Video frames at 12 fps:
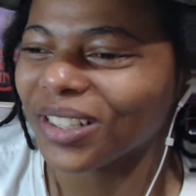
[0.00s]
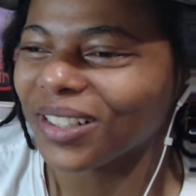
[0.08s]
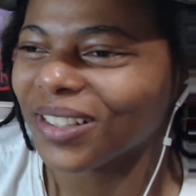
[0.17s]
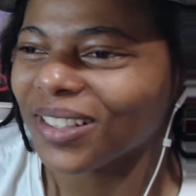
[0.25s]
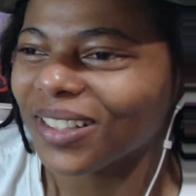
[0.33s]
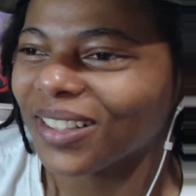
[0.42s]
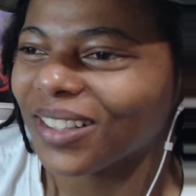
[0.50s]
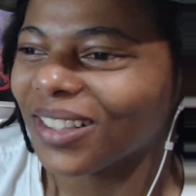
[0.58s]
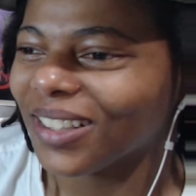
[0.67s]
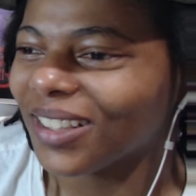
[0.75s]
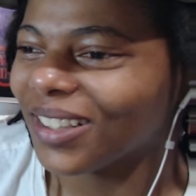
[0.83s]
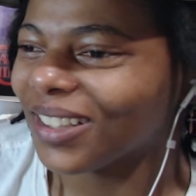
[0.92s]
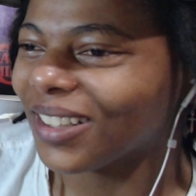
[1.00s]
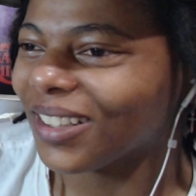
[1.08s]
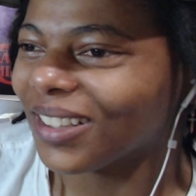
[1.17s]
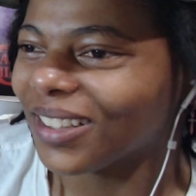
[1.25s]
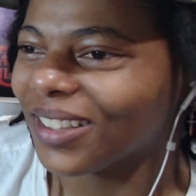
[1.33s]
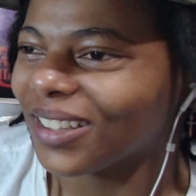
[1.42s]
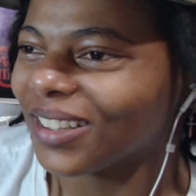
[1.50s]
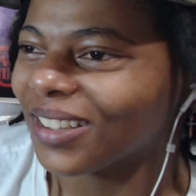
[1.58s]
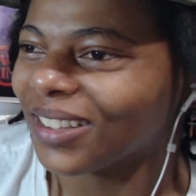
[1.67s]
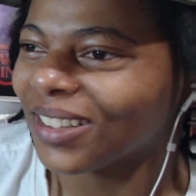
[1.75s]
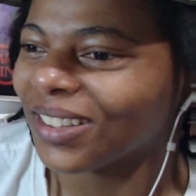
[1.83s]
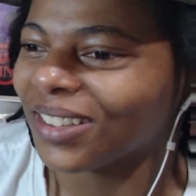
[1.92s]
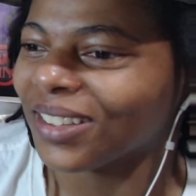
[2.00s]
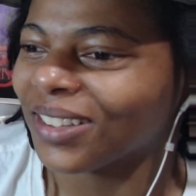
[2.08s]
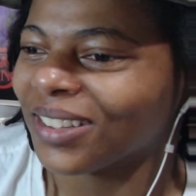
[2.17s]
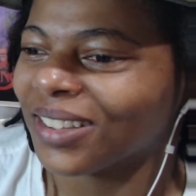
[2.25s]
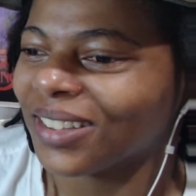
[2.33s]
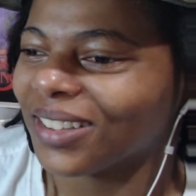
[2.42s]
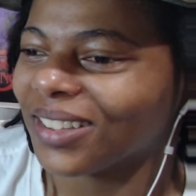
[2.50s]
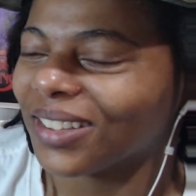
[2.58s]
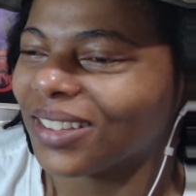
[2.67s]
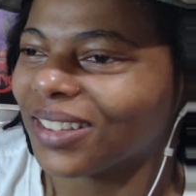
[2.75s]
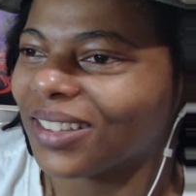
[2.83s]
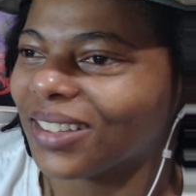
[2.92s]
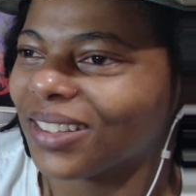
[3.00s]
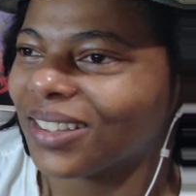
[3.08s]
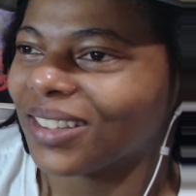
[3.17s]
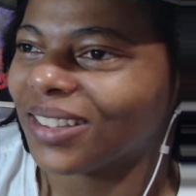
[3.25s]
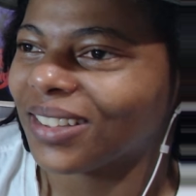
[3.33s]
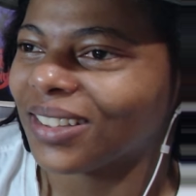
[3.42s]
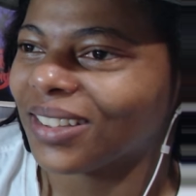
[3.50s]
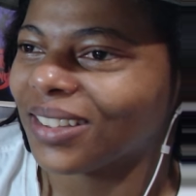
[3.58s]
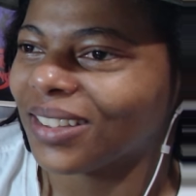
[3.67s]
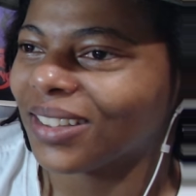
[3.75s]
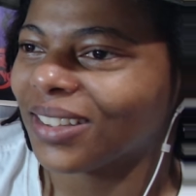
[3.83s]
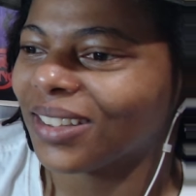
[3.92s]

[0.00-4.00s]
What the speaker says: I'm taking care of you. And I always will. You know that?